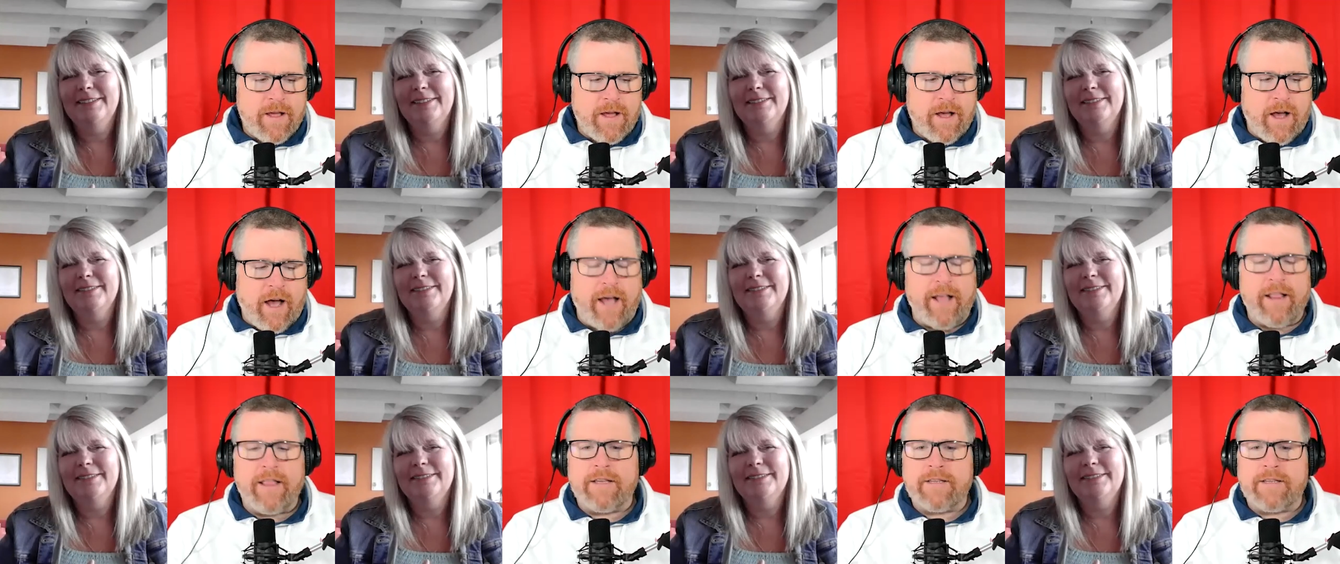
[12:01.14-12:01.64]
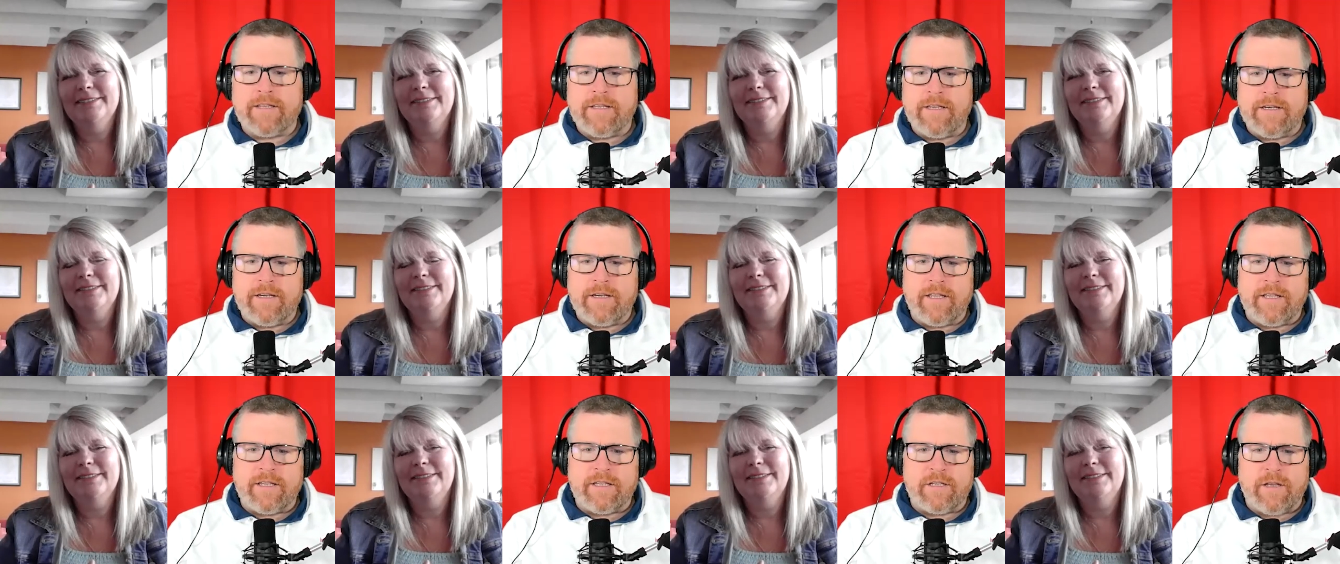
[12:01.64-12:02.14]
Speaker 1: I
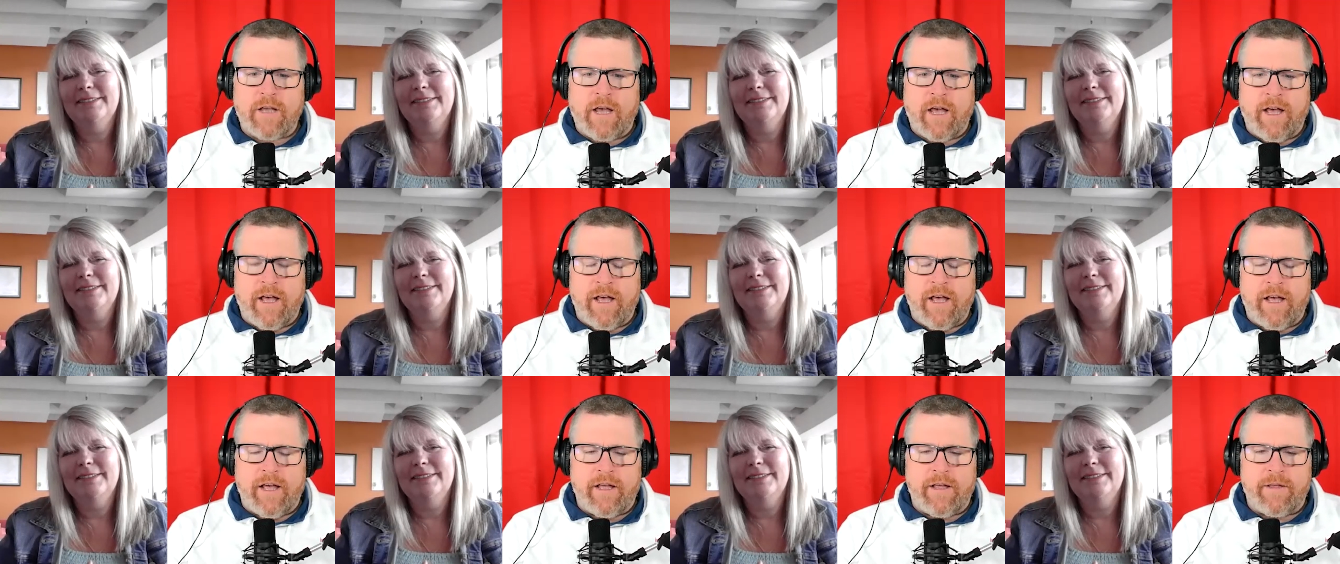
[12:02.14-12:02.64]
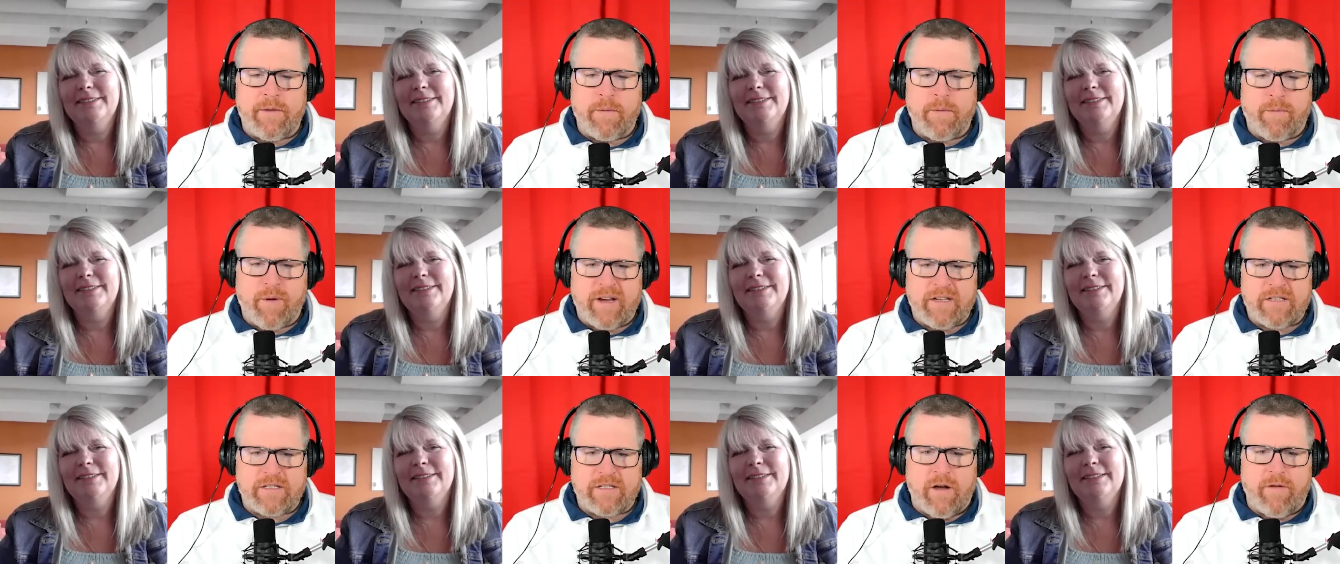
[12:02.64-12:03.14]
listened to this the
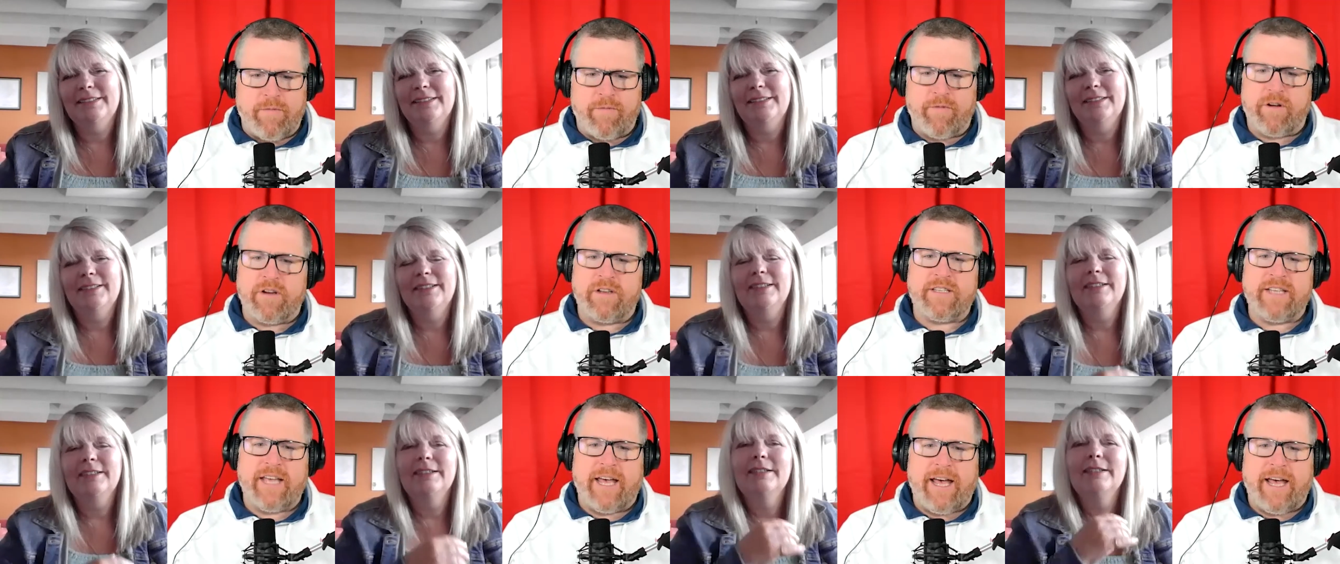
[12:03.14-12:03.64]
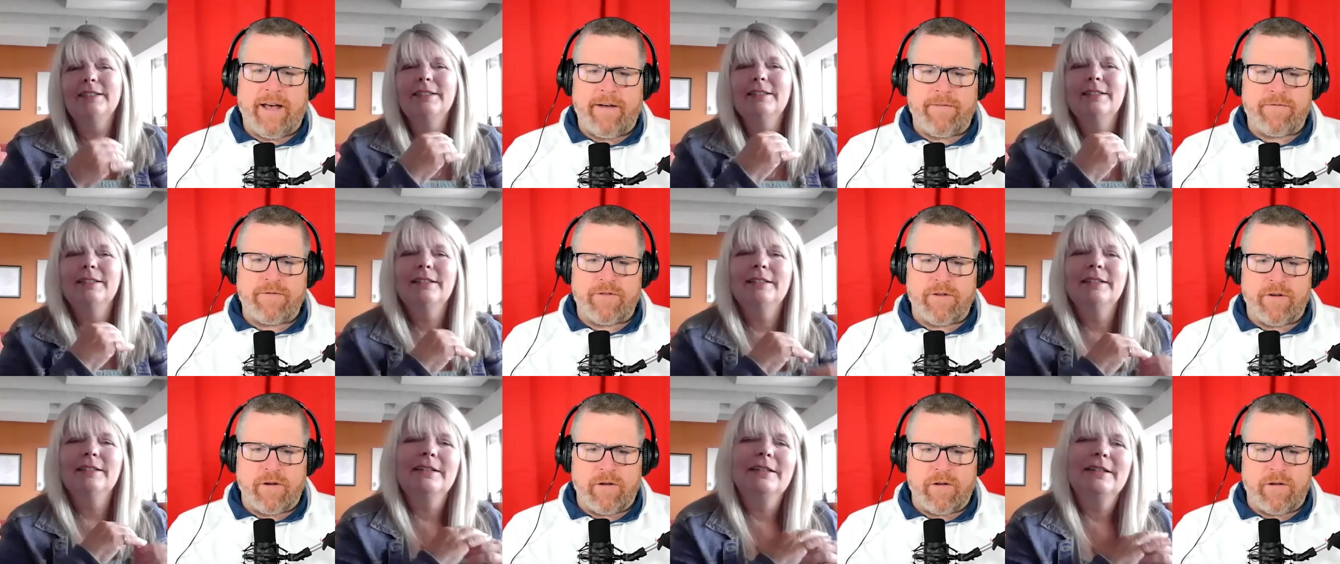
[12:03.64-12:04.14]
press conference
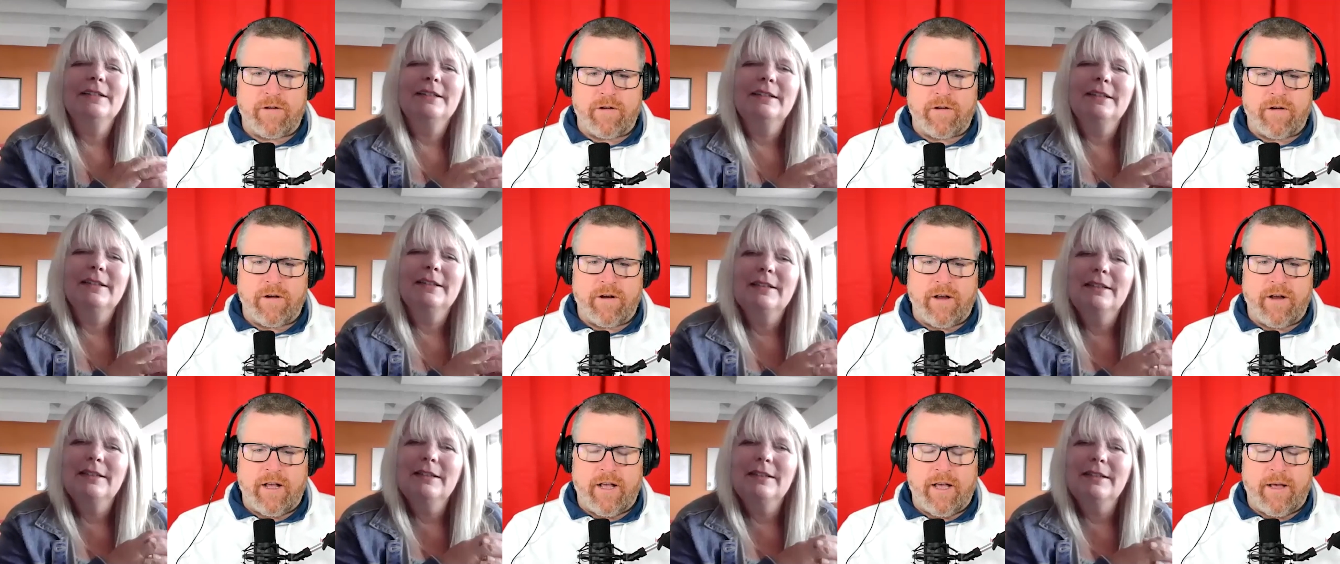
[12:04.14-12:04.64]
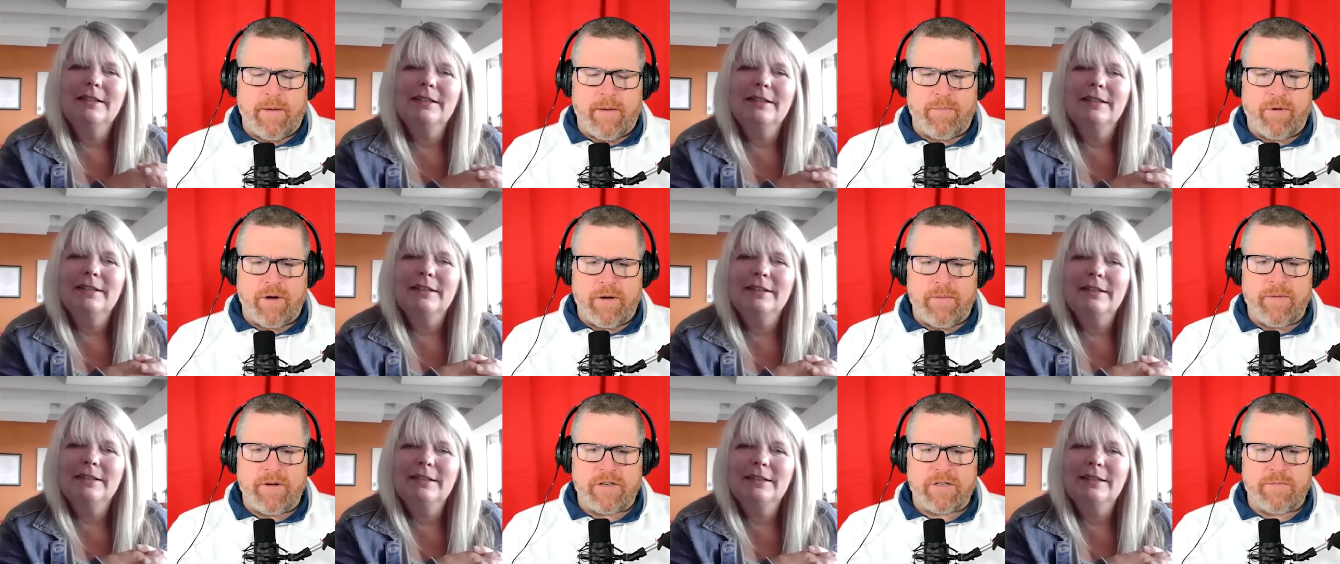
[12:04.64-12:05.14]
after
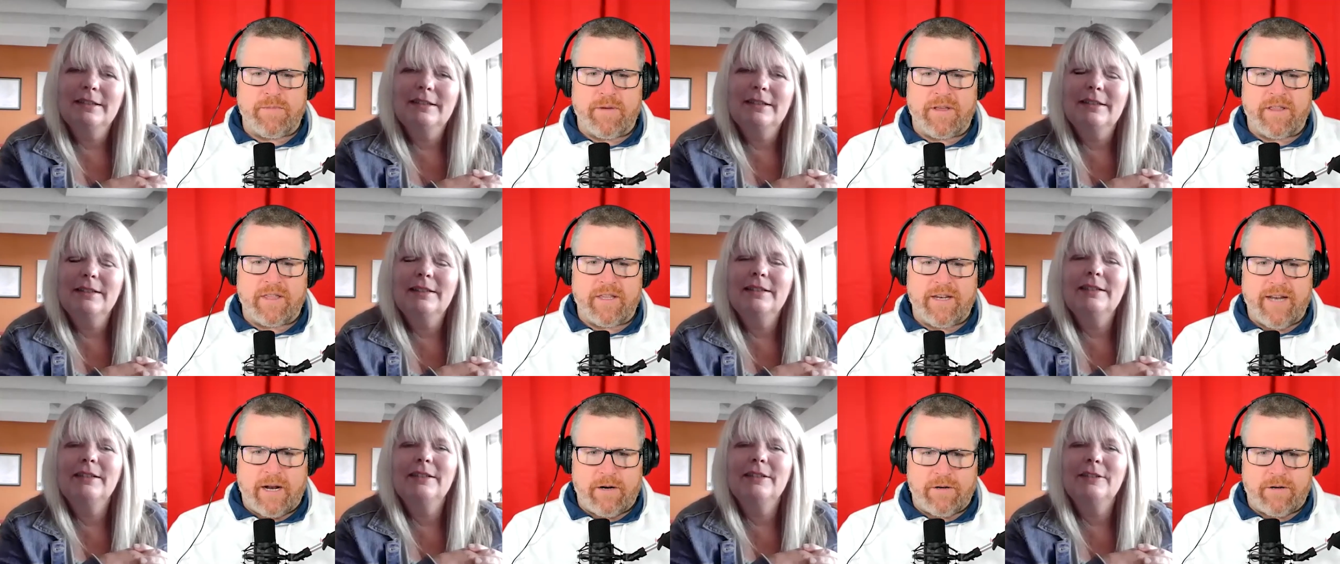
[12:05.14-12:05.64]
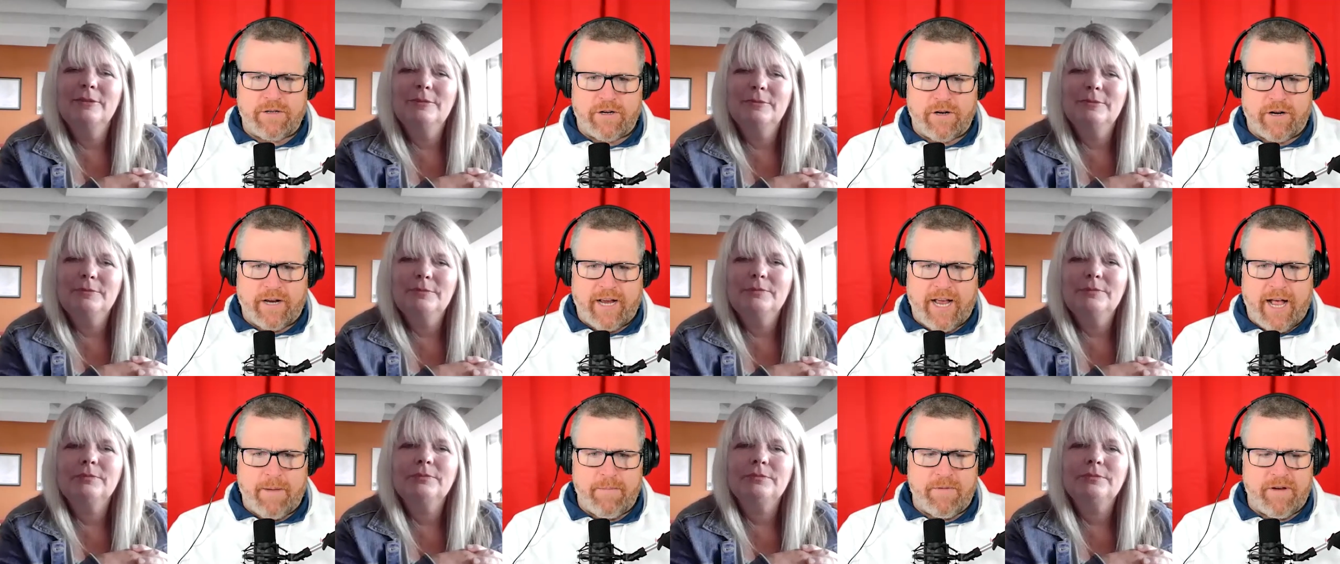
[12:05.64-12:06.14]
Premier Smith announced her
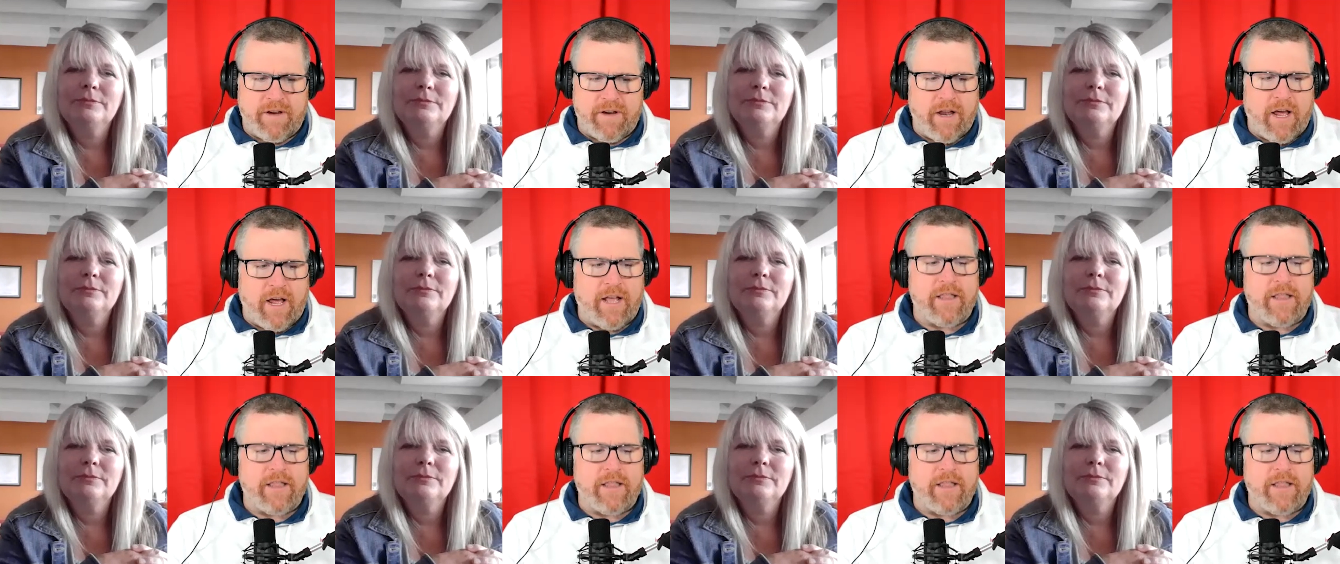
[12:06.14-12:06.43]
cabinet.